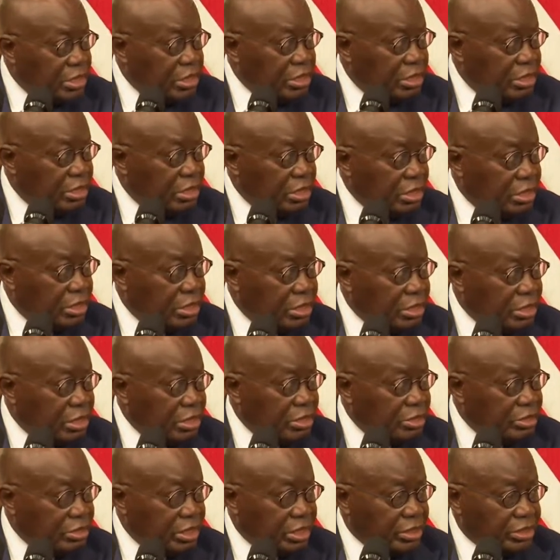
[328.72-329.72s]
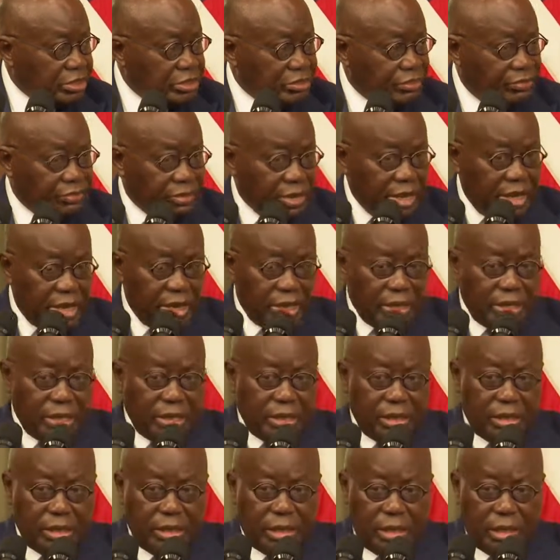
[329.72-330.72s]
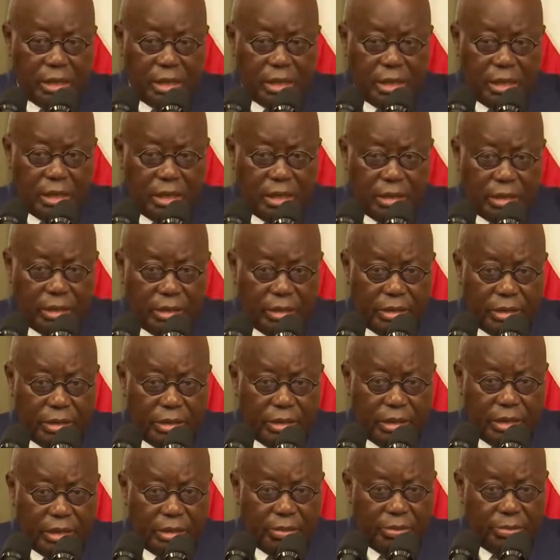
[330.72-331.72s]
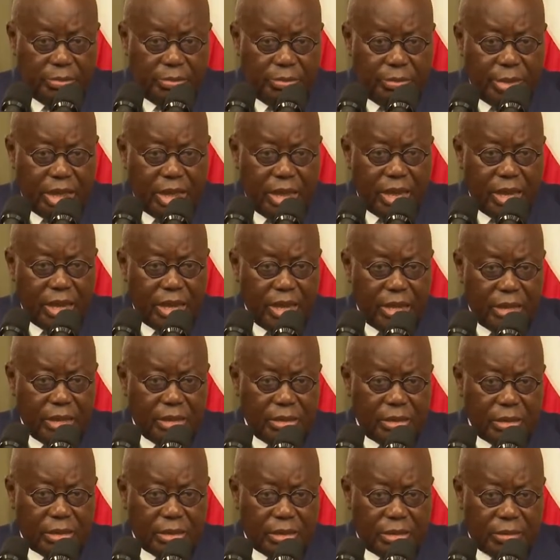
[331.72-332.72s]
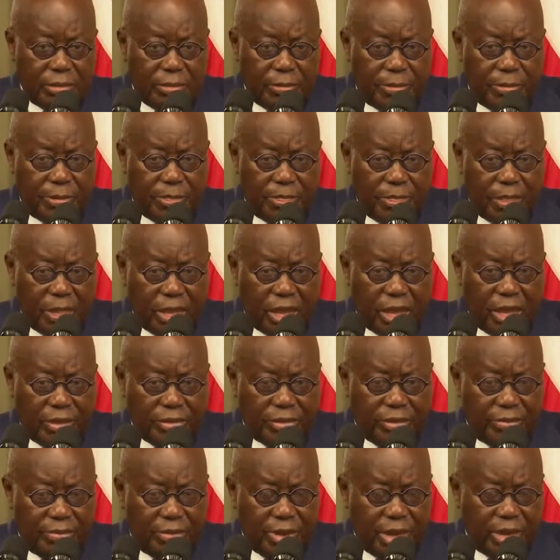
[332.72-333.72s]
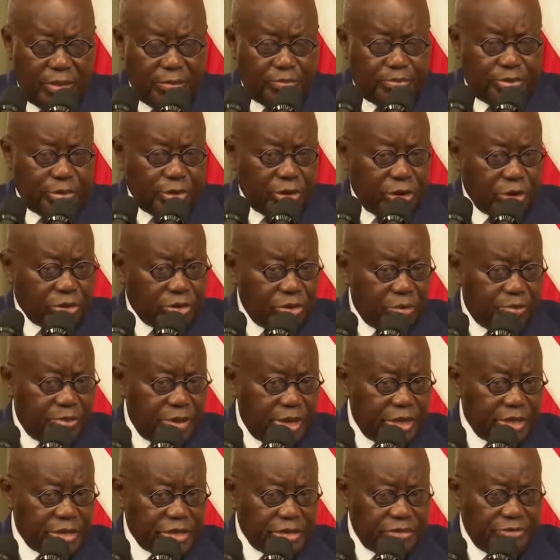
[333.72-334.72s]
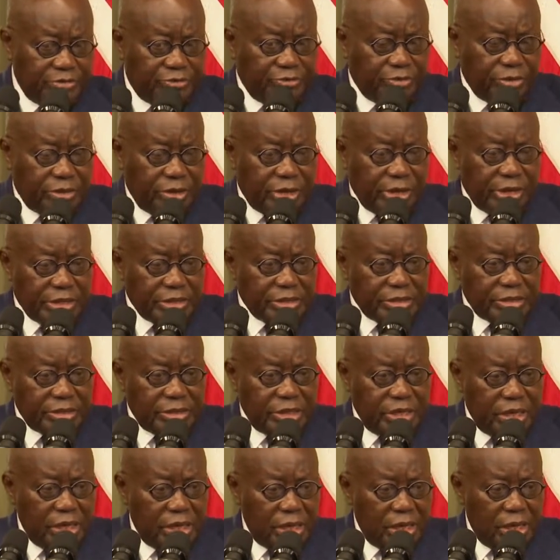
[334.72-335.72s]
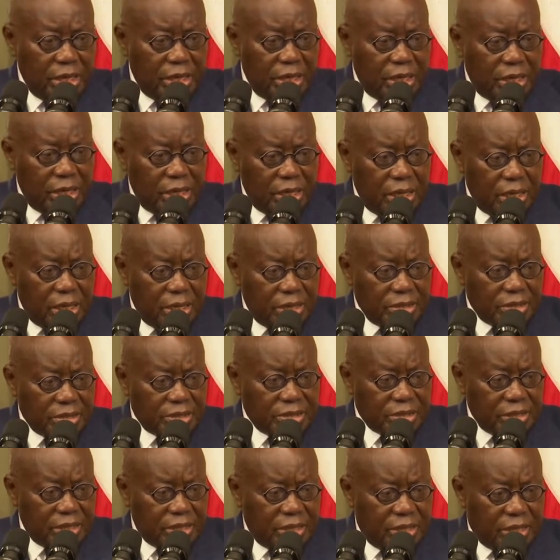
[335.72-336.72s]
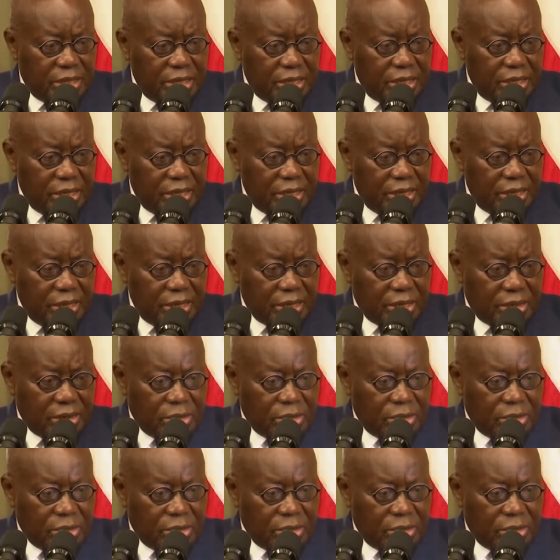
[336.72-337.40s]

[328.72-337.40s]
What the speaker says: in the context of Ghana. The other main preoccupation for us is the